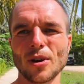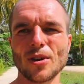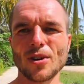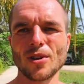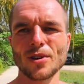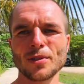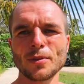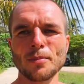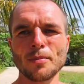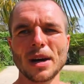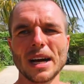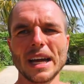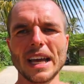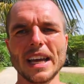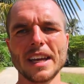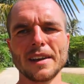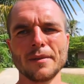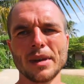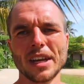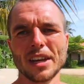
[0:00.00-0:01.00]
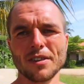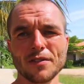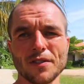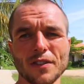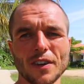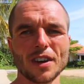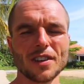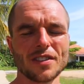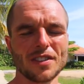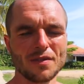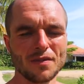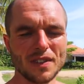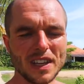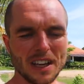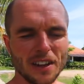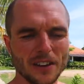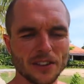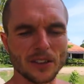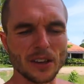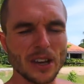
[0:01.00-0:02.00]
on my intermittent fasting
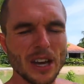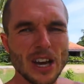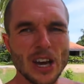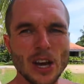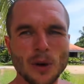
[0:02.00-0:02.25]
videos,